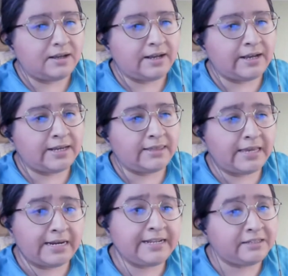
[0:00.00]
and
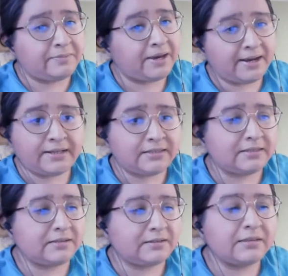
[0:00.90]
they need to
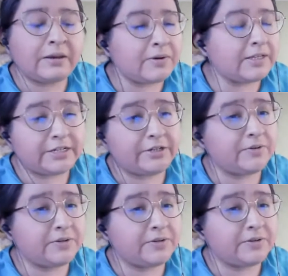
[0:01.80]
pass. They really
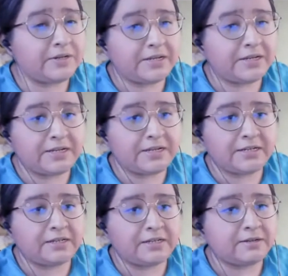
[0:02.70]
do
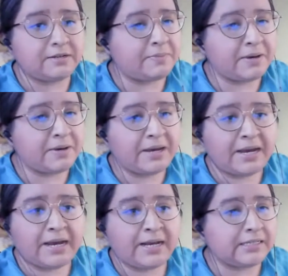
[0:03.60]
need to
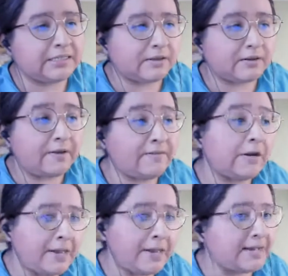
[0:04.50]
pass.
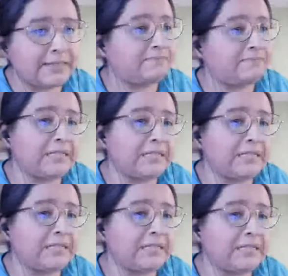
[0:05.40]
If they don't
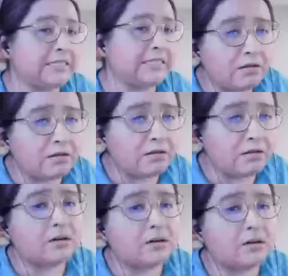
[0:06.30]
pass, then it's
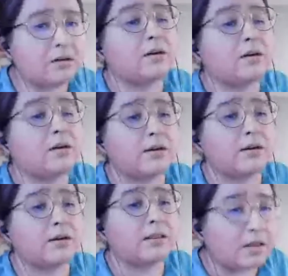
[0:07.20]
going to be a
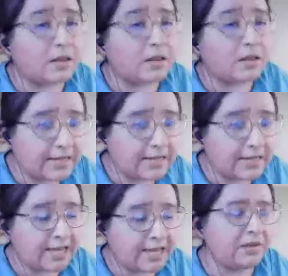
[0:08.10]
long,
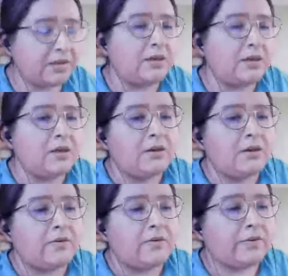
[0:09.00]
long, long,
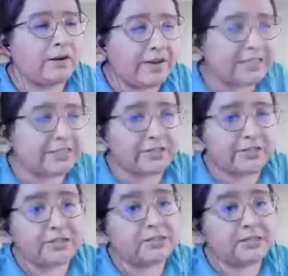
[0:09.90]
long time
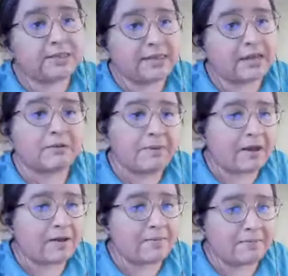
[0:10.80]
for
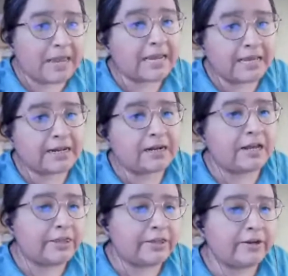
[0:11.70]
investors to think
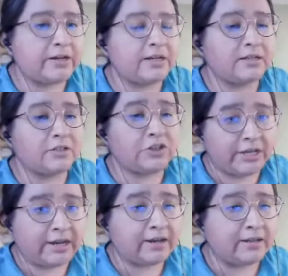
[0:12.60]
about making
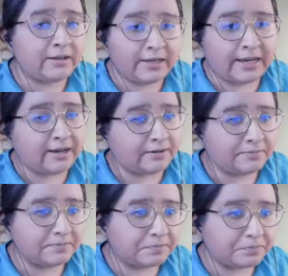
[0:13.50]
another
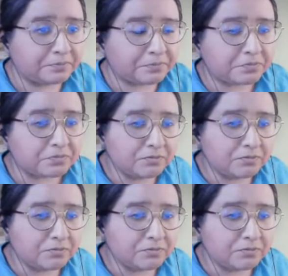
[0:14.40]
GL again,